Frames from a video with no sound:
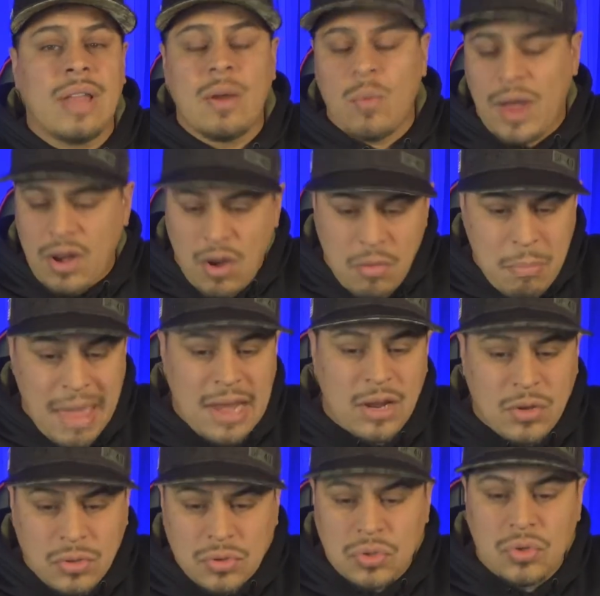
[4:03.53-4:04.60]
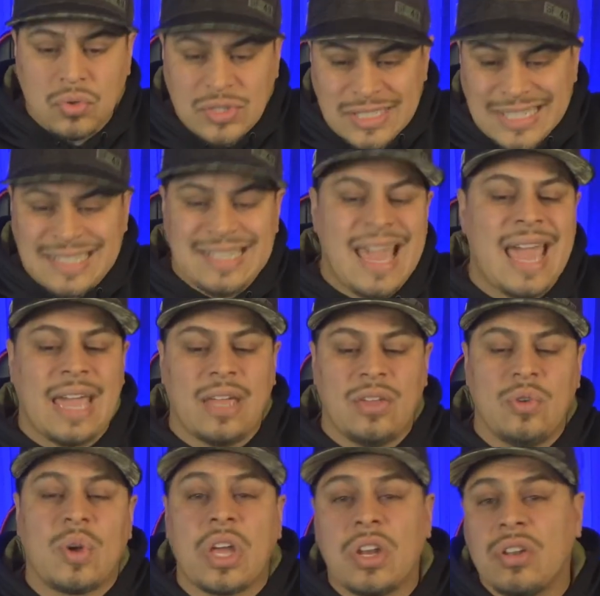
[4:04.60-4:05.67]
I read on Medical News Today,
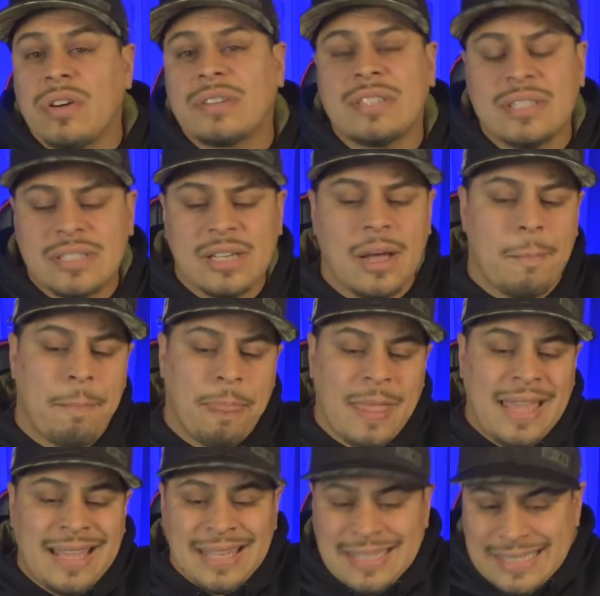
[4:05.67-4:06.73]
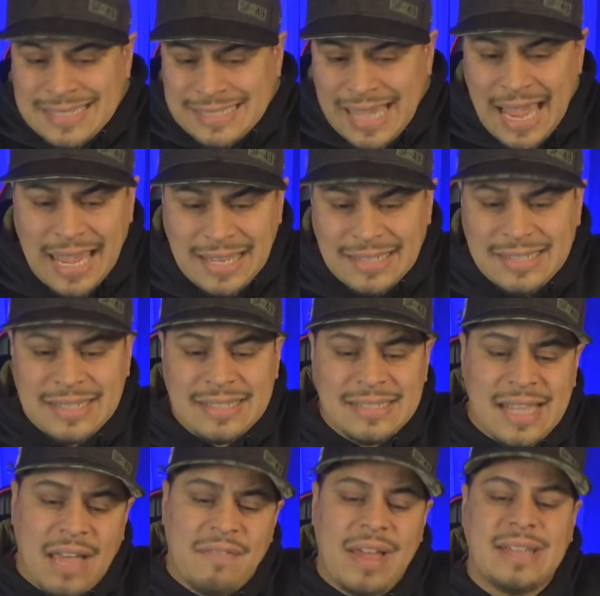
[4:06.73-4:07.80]
you can look this up. Scientists
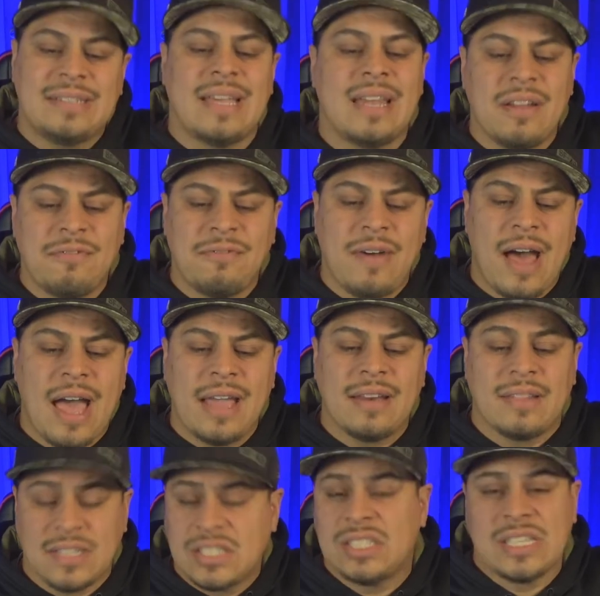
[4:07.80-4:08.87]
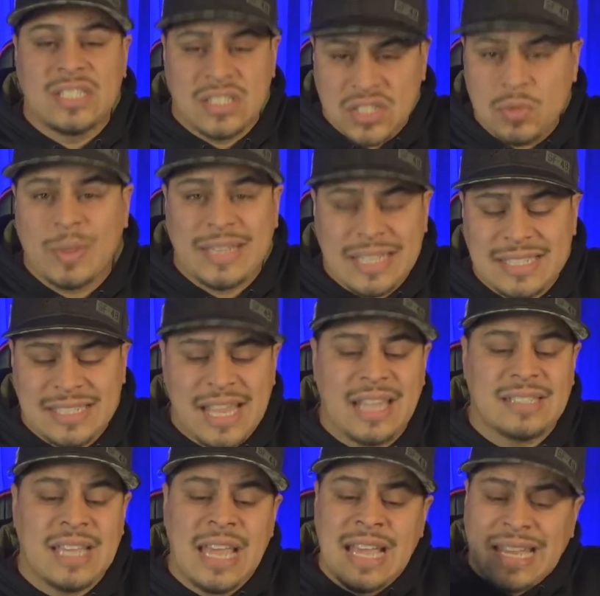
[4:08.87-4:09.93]
have identified, this is what it
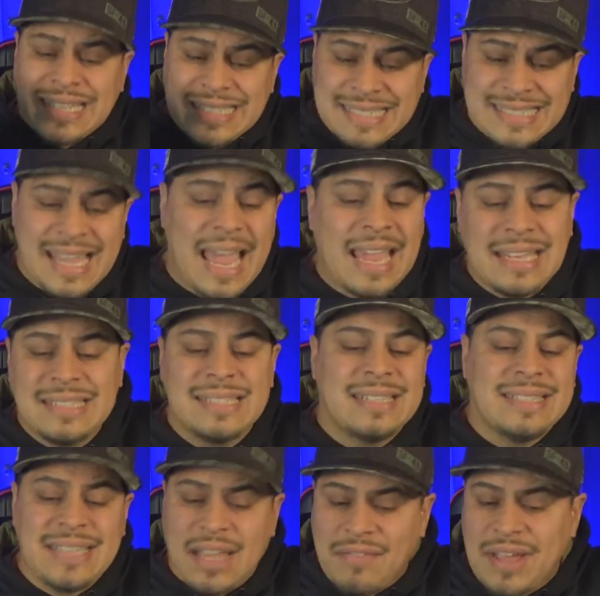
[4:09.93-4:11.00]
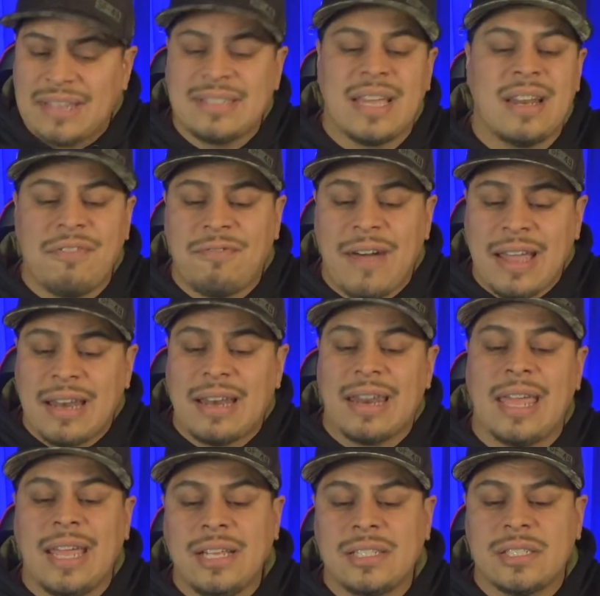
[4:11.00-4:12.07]
says, scientists have identified
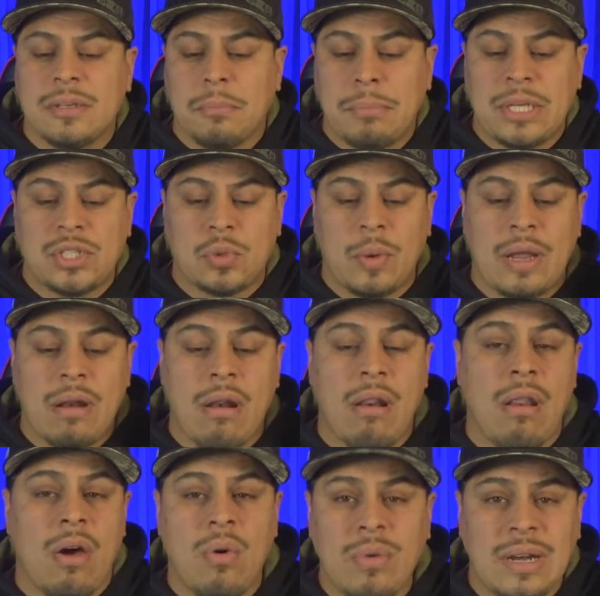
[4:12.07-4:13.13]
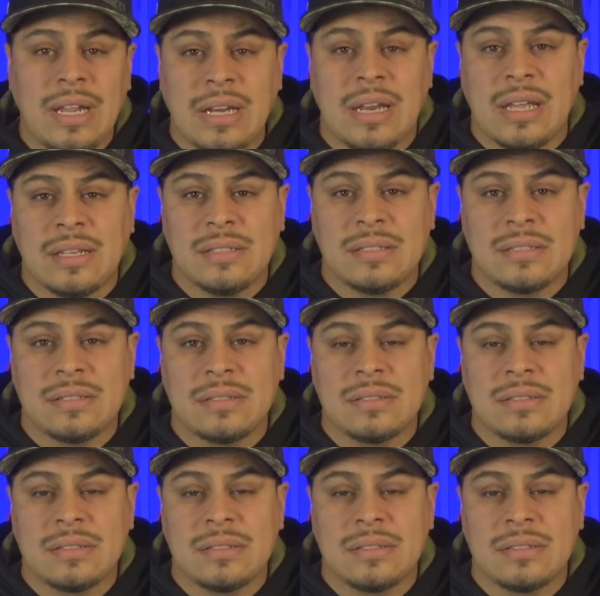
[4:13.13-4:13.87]
links between loneliness